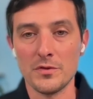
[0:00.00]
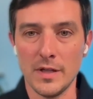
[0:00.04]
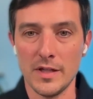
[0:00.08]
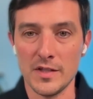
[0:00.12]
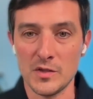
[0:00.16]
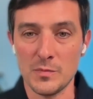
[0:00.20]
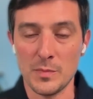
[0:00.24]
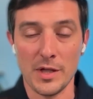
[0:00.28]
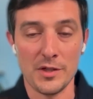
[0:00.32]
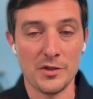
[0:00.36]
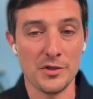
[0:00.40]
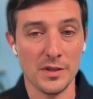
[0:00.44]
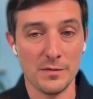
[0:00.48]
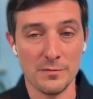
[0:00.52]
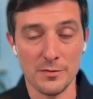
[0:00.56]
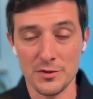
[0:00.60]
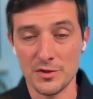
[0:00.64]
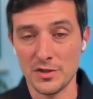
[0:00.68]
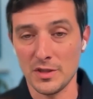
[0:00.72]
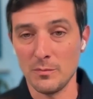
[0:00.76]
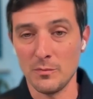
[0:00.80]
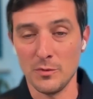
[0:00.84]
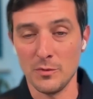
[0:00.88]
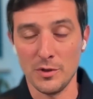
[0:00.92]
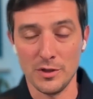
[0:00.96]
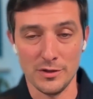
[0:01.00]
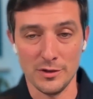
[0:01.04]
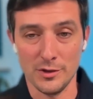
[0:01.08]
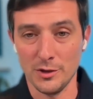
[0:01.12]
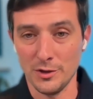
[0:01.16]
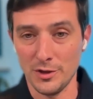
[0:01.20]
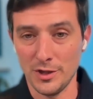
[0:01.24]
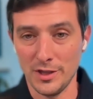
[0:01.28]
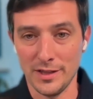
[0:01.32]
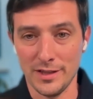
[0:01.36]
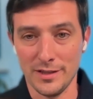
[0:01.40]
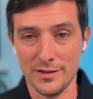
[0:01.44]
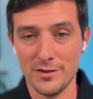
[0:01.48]
especially for someone
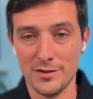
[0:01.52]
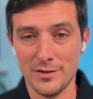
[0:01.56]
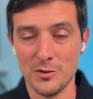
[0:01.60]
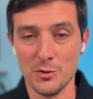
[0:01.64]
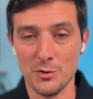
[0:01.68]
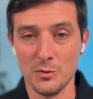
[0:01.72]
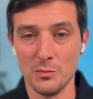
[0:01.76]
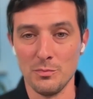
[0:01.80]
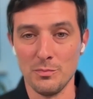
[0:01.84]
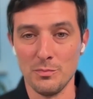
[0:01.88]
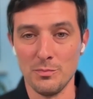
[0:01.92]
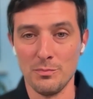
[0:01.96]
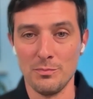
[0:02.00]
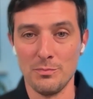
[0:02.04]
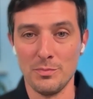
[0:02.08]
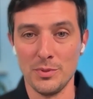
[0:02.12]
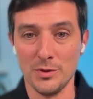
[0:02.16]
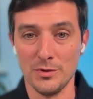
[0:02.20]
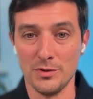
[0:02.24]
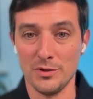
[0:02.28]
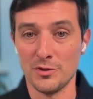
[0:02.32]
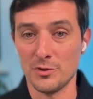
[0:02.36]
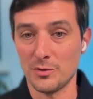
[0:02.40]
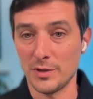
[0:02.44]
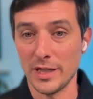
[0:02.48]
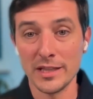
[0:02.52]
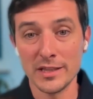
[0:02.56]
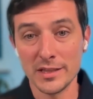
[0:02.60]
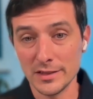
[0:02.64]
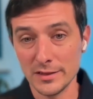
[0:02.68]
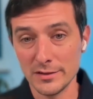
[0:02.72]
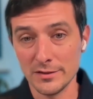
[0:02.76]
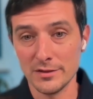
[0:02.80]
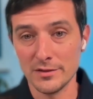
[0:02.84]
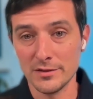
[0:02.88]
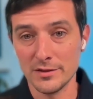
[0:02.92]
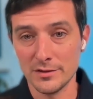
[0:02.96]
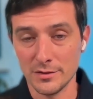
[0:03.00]
looking to build a
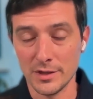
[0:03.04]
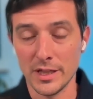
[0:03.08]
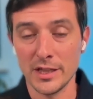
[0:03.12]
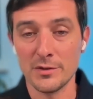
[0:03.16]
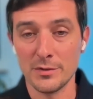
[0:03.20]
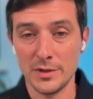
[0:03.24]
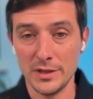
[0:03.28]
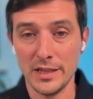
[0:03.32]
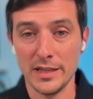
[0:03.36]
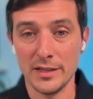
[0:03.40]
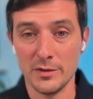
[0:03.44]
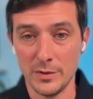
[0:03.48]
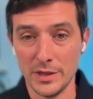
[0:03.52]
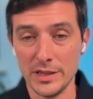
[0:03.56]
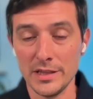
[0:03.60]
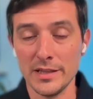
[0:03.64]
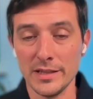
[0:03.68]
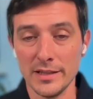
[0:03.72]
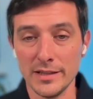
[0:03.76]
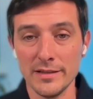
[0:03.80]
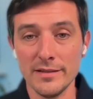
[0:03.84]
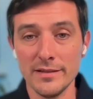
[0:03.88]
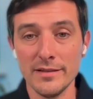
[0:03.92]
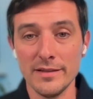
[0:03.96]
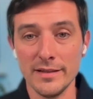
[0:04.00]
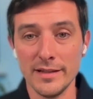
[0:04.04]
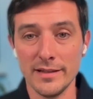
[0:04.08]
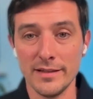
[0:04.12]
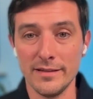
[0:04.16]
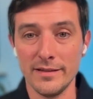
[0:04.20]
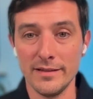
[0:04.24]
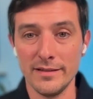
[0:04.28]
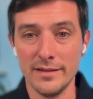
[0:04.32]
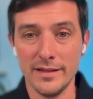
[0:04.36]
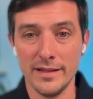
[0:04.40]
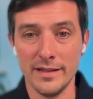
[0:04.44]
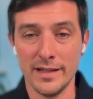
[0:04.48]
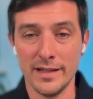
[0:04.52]
directory, like we did.
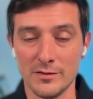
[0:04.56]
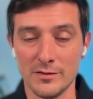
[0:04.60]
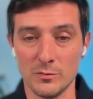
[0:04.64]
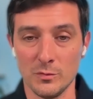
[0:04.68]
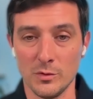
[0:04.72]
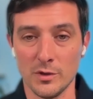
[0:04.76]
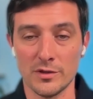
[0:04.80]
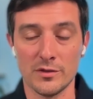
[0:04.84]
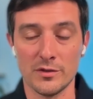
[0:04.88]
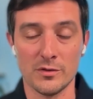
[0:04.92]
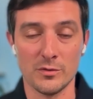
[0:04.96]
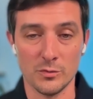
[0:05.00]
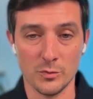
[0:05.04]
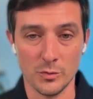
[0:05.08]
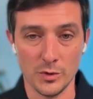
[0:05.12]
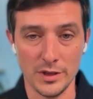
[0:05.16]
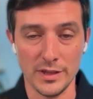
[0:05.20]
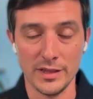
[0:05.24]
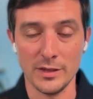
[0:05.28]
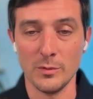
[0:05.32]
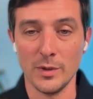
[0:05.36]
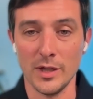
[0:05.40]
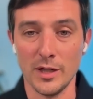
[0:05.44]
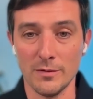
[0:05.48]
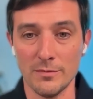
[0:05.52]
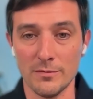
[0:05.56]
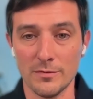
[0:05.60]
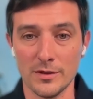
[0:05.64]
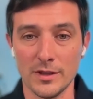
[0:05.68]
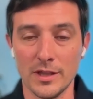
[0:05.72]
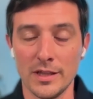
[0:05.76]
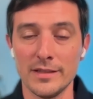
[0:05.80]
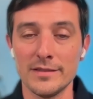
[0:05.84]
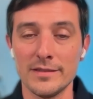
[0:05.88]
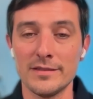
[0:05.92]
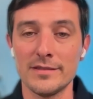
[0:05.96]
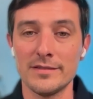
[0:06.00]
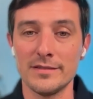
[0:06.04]
It worked really well for
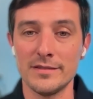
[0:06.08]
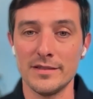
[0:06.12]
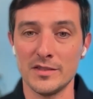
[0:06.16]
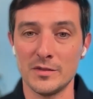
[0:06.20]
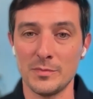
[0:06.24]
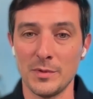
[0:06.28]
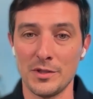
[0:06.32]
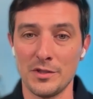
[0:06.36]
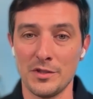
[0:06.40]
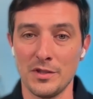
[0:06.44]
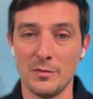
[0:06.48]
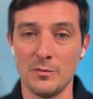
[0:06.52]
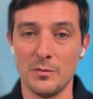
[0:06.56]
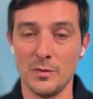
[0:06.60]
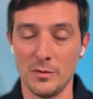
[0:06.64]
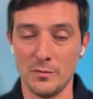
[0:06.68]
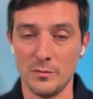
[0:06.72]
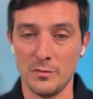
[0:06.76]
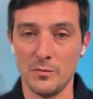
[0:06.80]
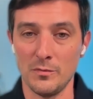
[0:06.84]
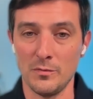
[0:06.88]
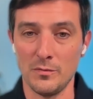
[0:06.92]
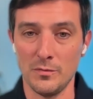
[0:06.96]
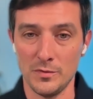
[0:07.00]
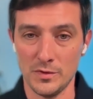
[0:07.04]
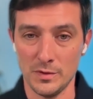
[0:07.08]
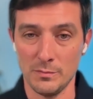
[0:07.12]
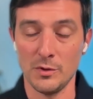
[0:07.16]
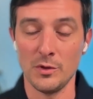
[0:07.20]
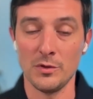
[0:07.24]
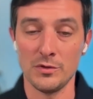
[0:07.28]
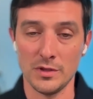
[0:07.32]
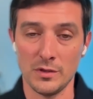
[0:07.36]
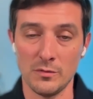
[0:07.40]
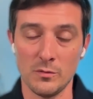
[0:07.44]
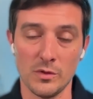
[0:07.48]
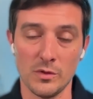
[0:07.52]
us, especially when someone who's on